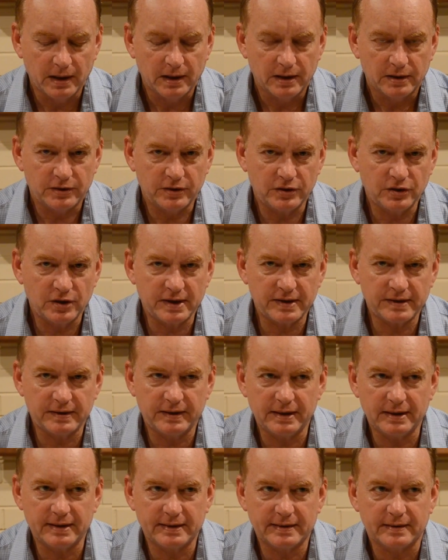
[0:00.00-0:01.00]
suggest
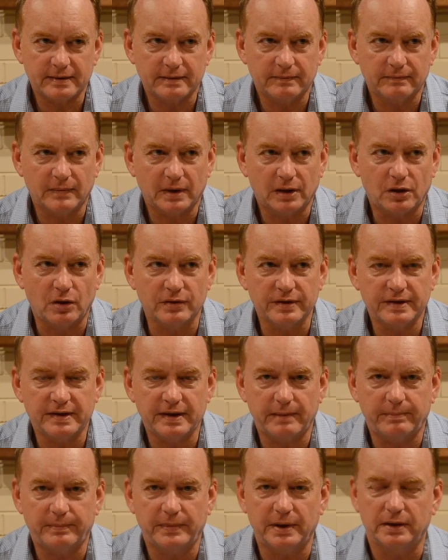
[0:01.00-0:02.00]
this
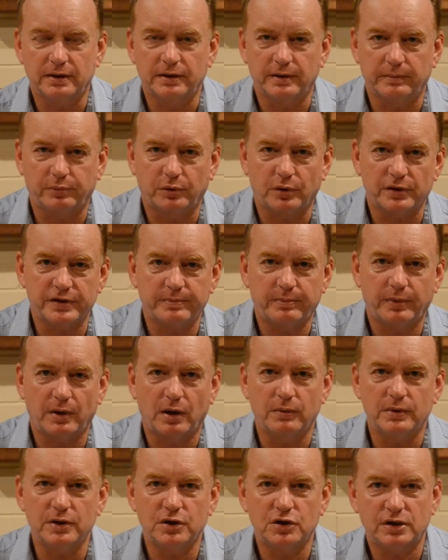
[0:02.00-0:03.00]
concept that
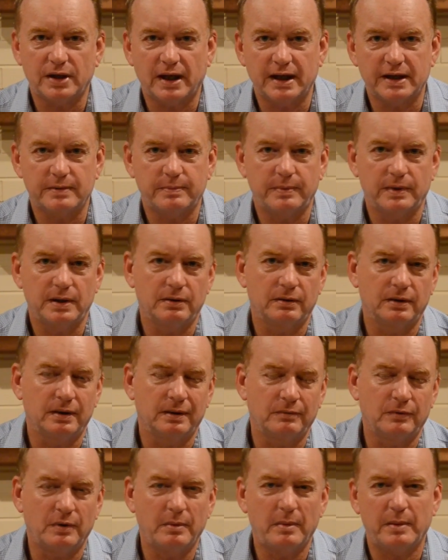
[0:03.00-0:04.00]
Prospero is Shakespeare,
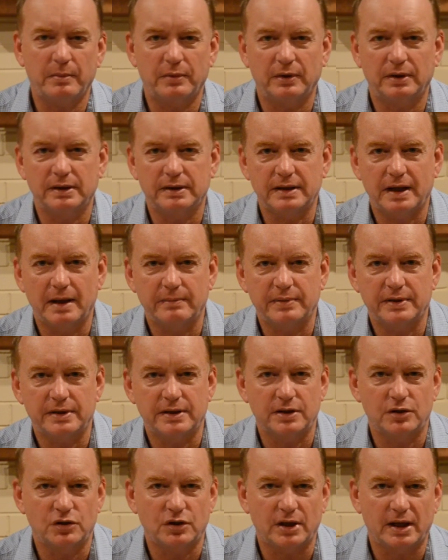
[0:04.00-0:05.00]
and remembering the Tempest
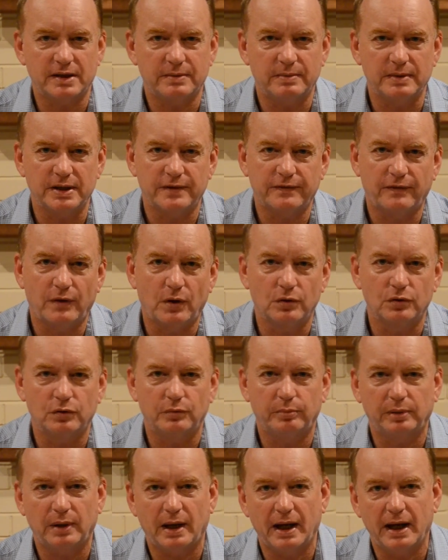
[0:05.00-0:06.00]
is Shakespeare's final
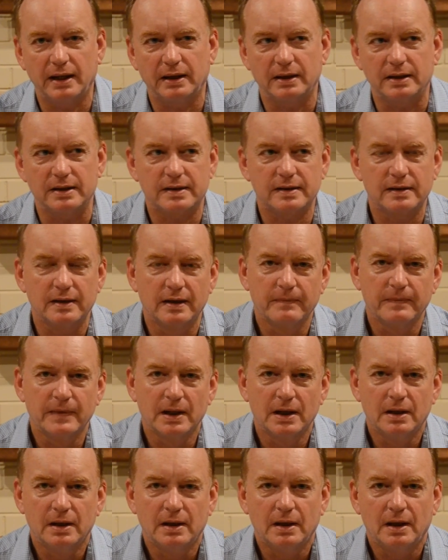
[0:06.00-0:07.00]
play, and it's
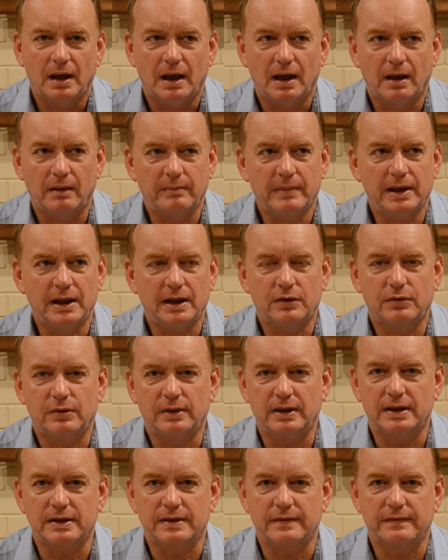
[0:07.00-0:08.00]
many
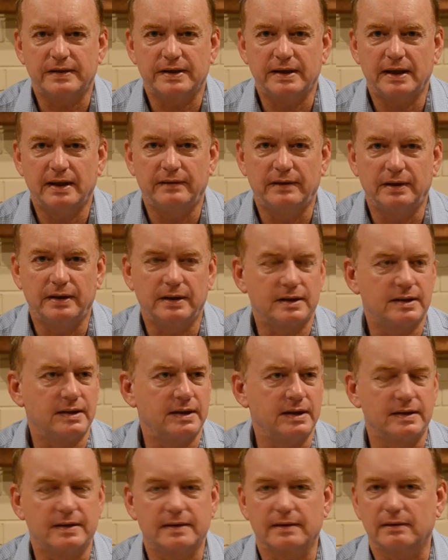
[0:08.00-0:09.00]
critics have said that it's
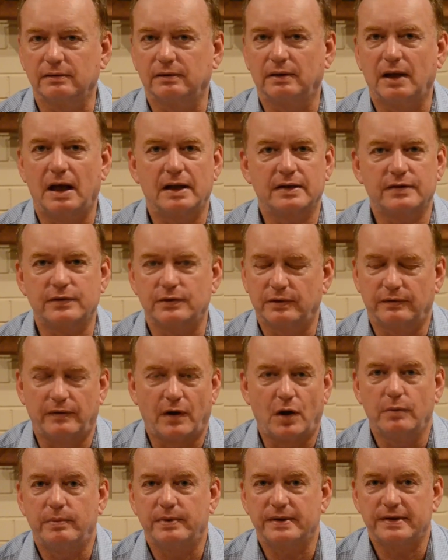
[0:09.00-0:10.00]
his last sort of
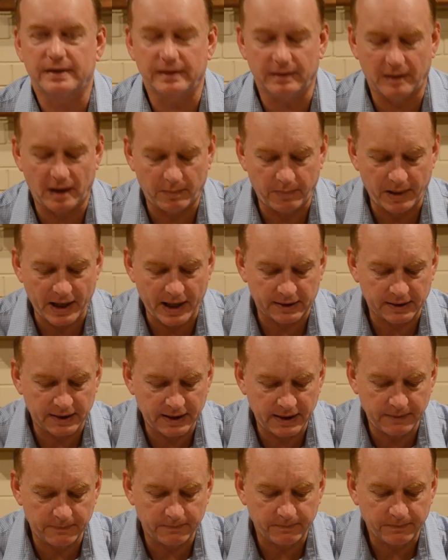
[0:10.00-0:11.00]
opus about
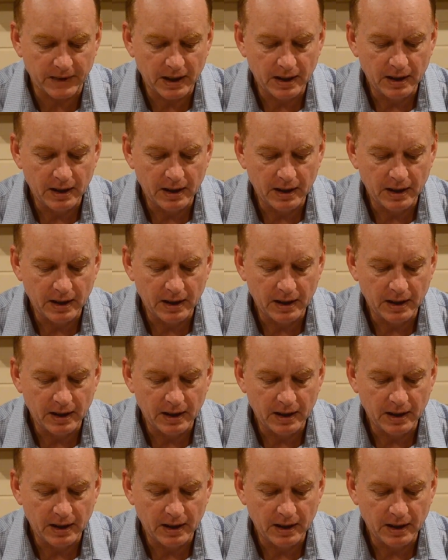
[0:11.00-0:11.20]
him.